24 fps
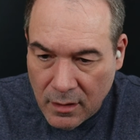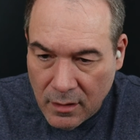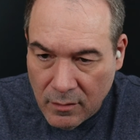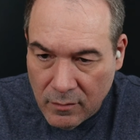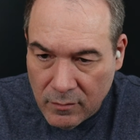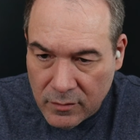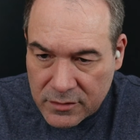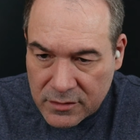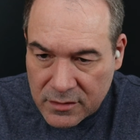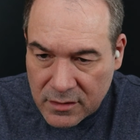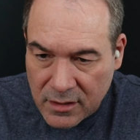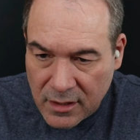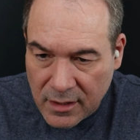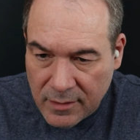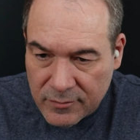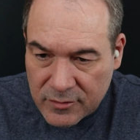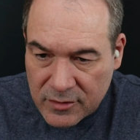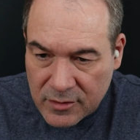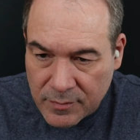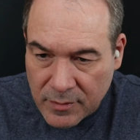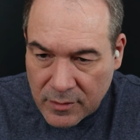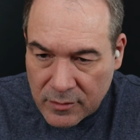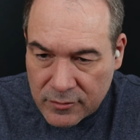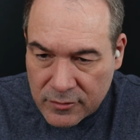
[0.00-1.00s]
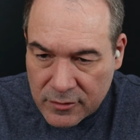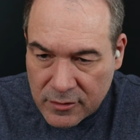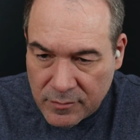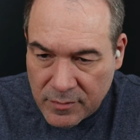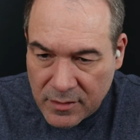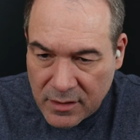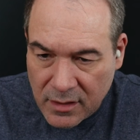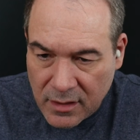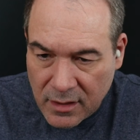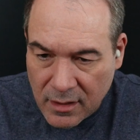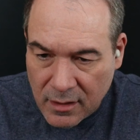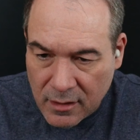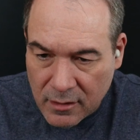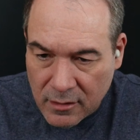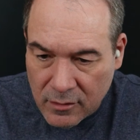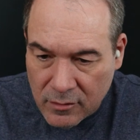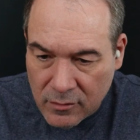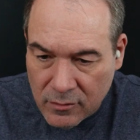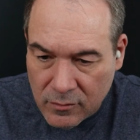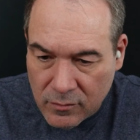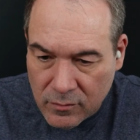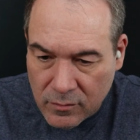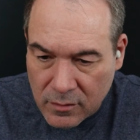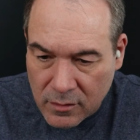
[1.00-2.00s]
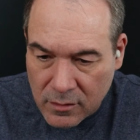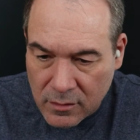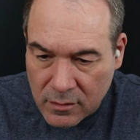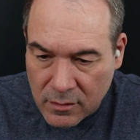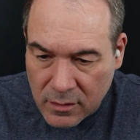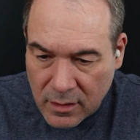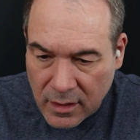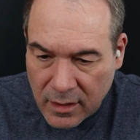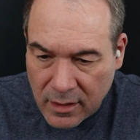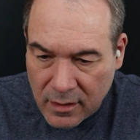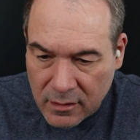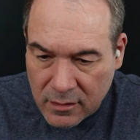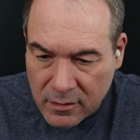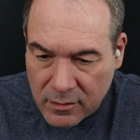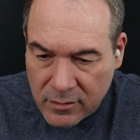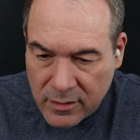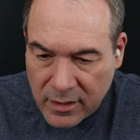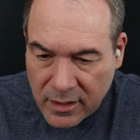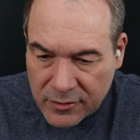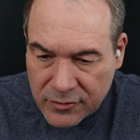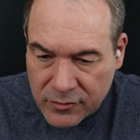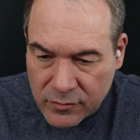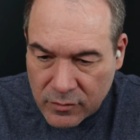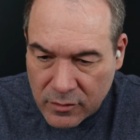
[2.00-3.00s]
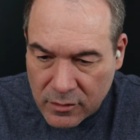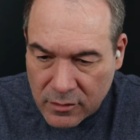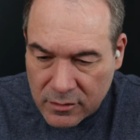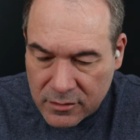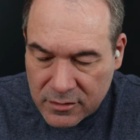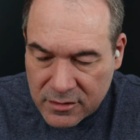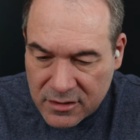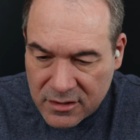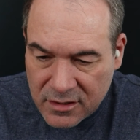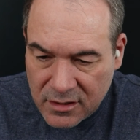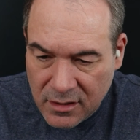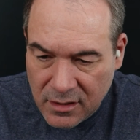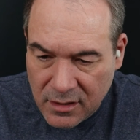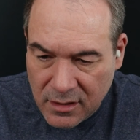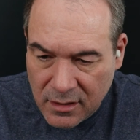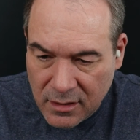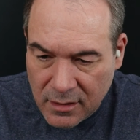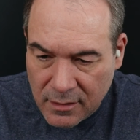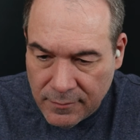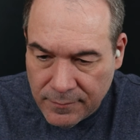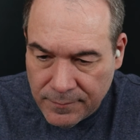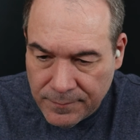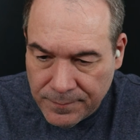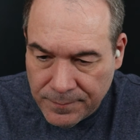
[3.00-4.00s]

what's the name supposed to be? Hello-world C.